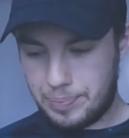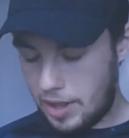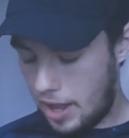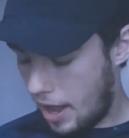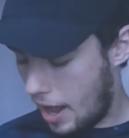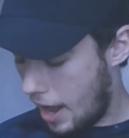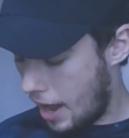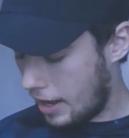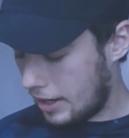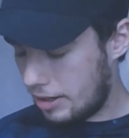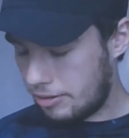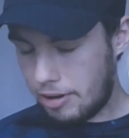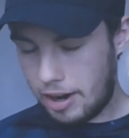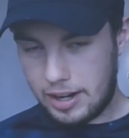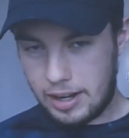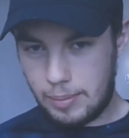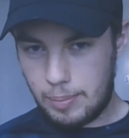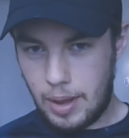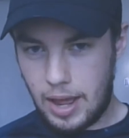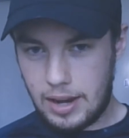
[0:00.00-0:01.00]
I highly
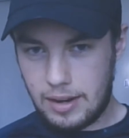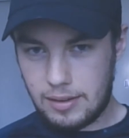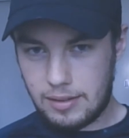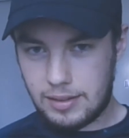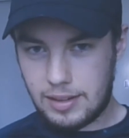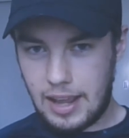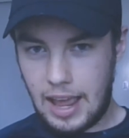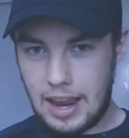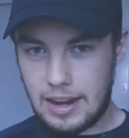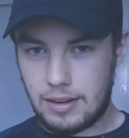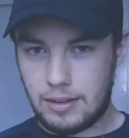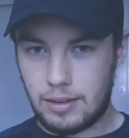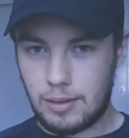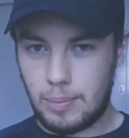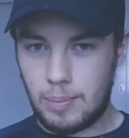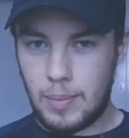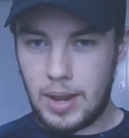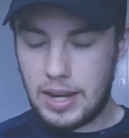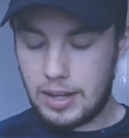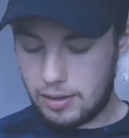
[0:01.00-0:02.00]
recommend Kendall
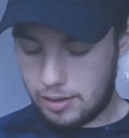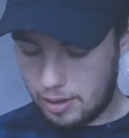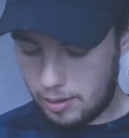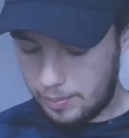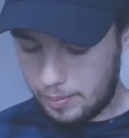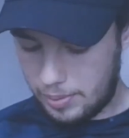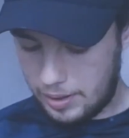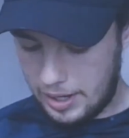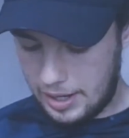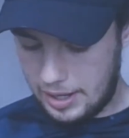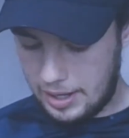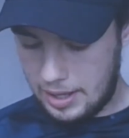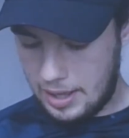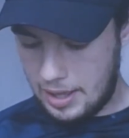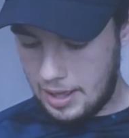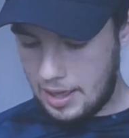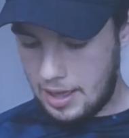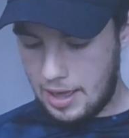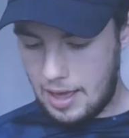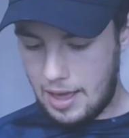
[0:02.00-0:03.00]
Mint Company
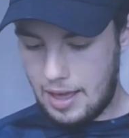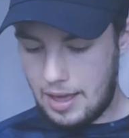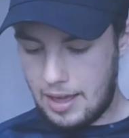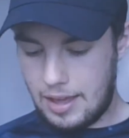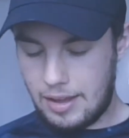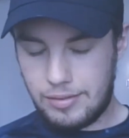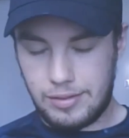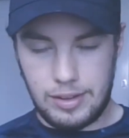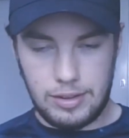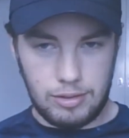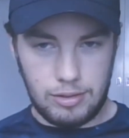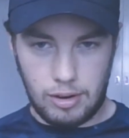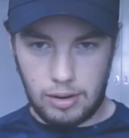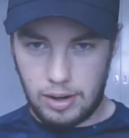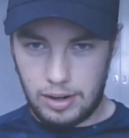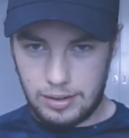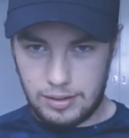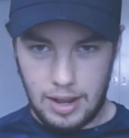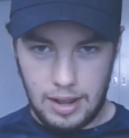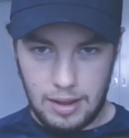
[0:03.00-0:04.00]
if you're
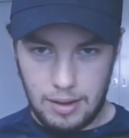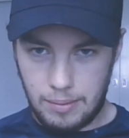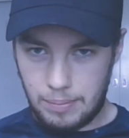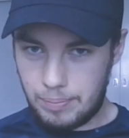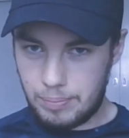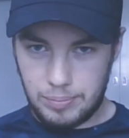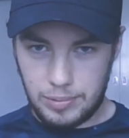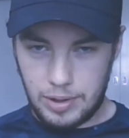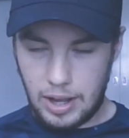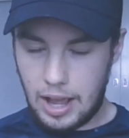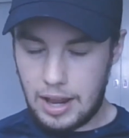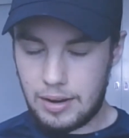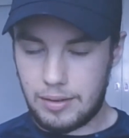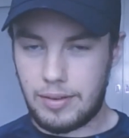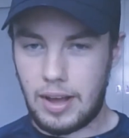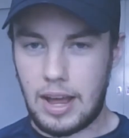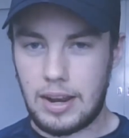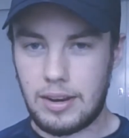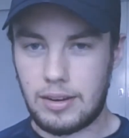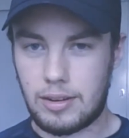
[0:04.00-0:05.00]
struggling to kind of
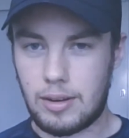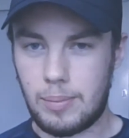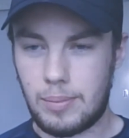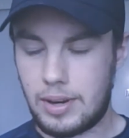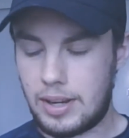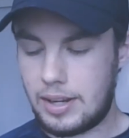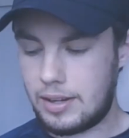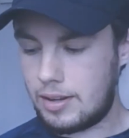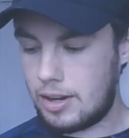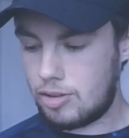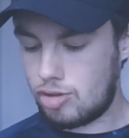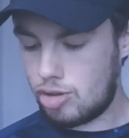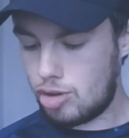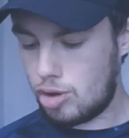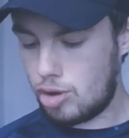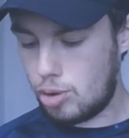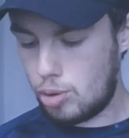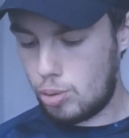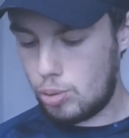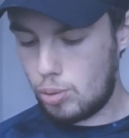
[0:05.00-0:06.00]
find a company
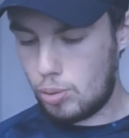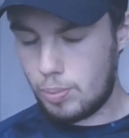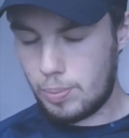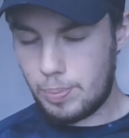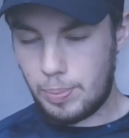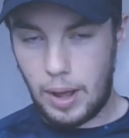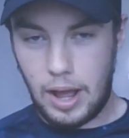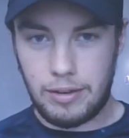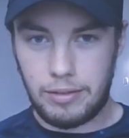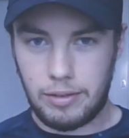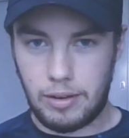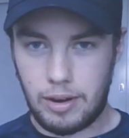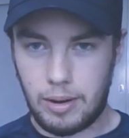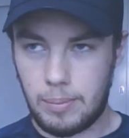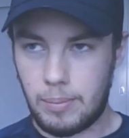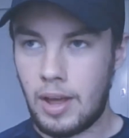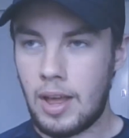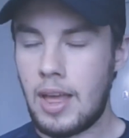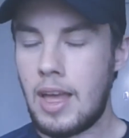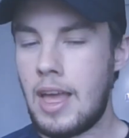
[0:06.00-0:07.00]
to buy
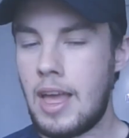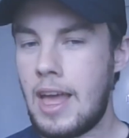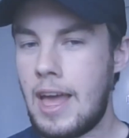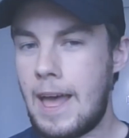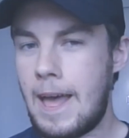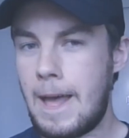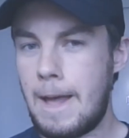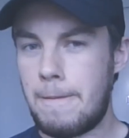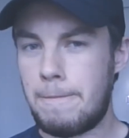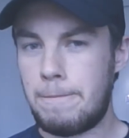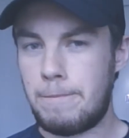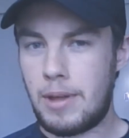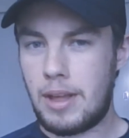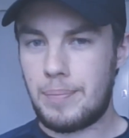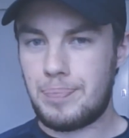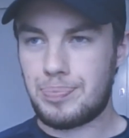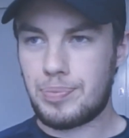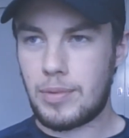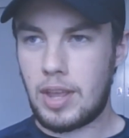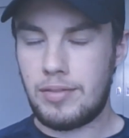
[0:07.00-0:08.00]
from.
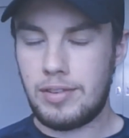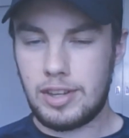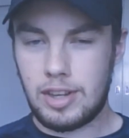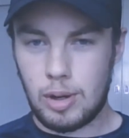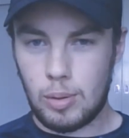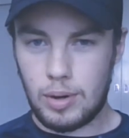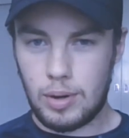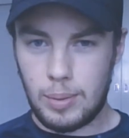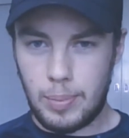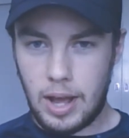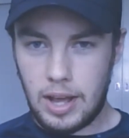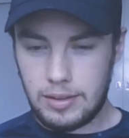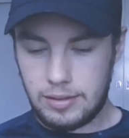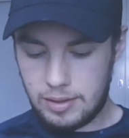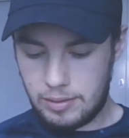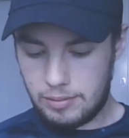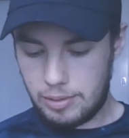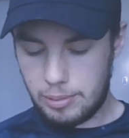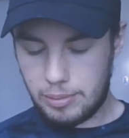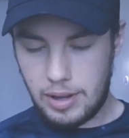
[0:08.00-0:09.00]
If you do want to buy
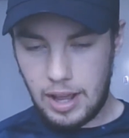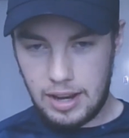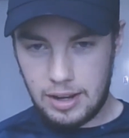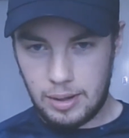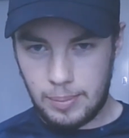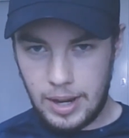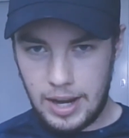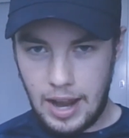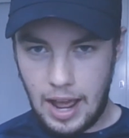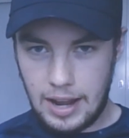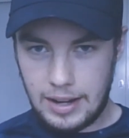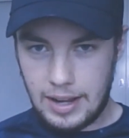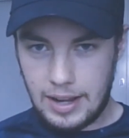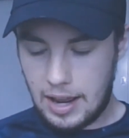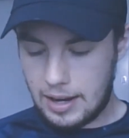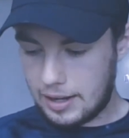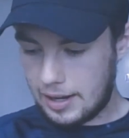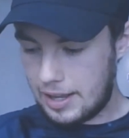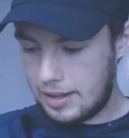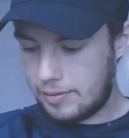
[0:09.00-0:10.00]
some from Kendall Mint, I
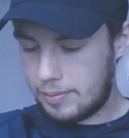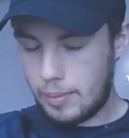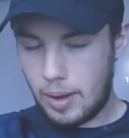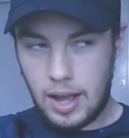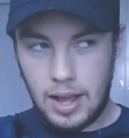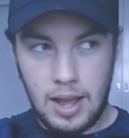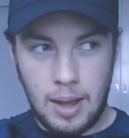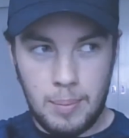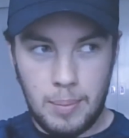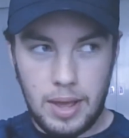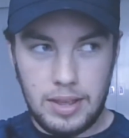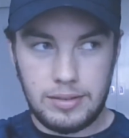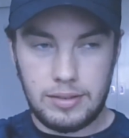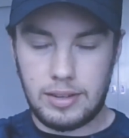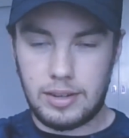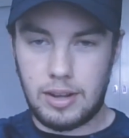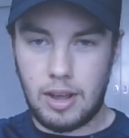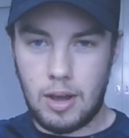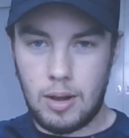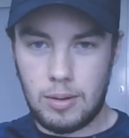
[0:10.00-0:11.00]
can leave my
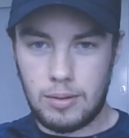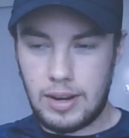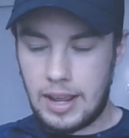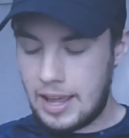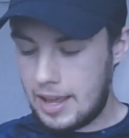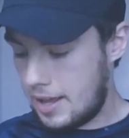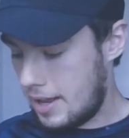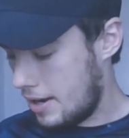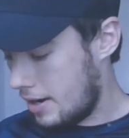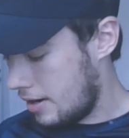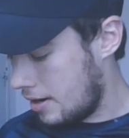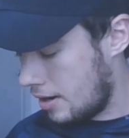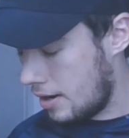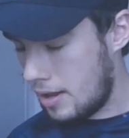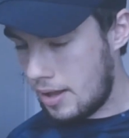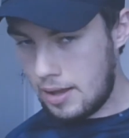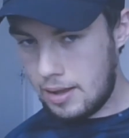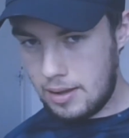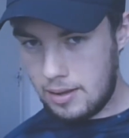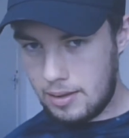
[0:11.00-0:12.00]
ambassador code in,
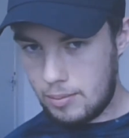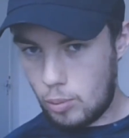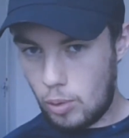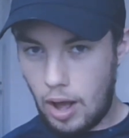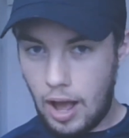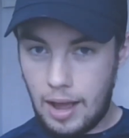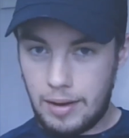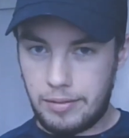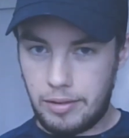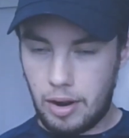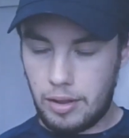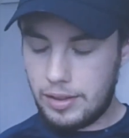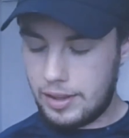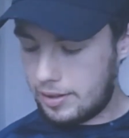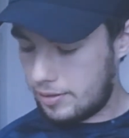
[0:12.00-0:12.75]
well, either on this